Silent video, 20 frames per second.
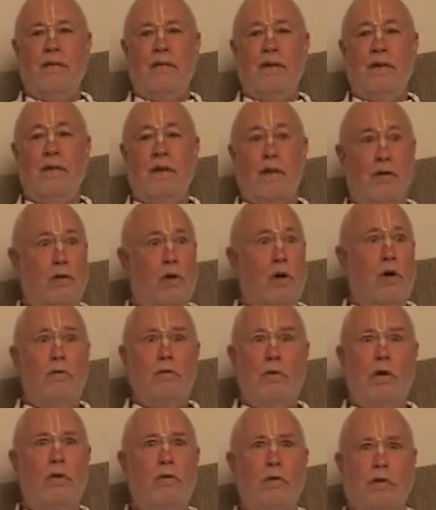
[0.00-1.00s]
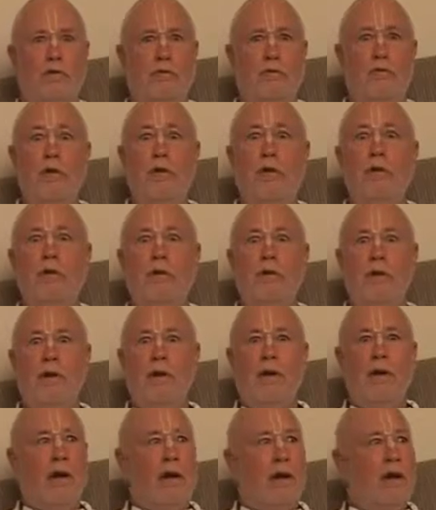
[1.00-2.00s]
They think, no, no, it's real.
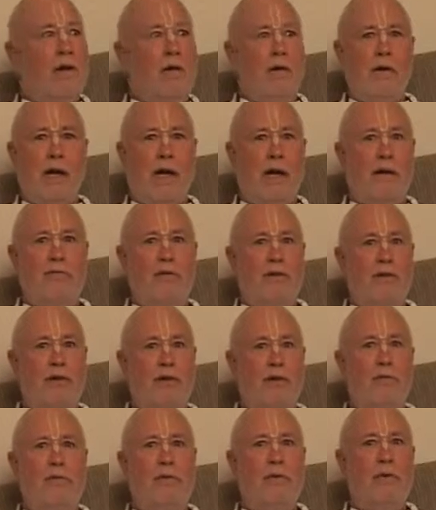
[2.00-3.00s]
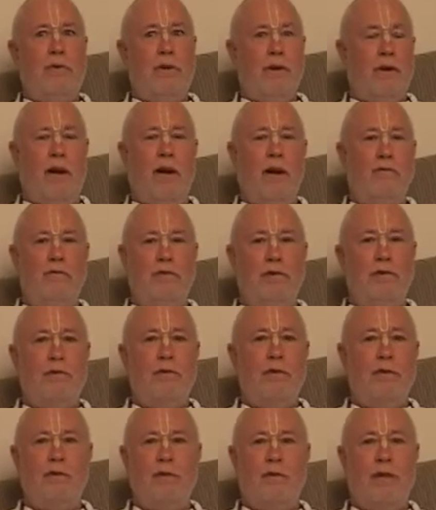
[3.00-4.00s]
I have to deal with it. I have to do
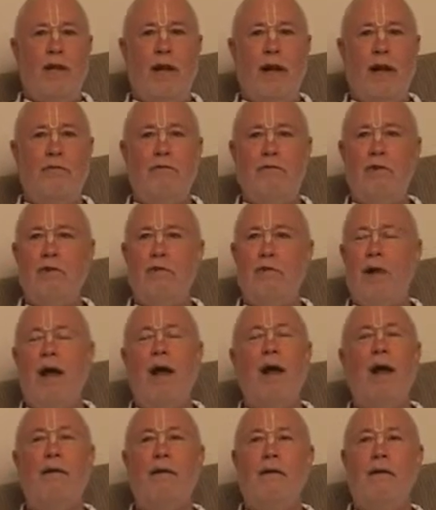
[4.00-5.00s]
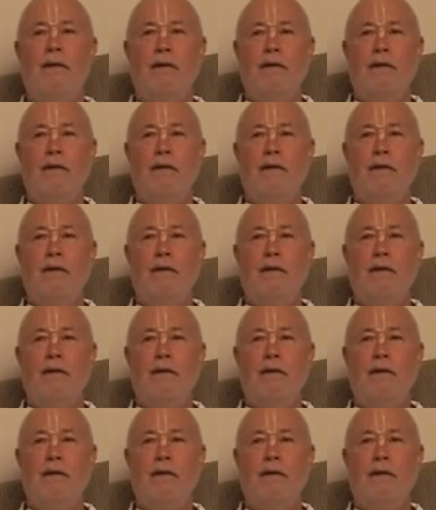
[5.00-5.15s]
this and that. I have to do that.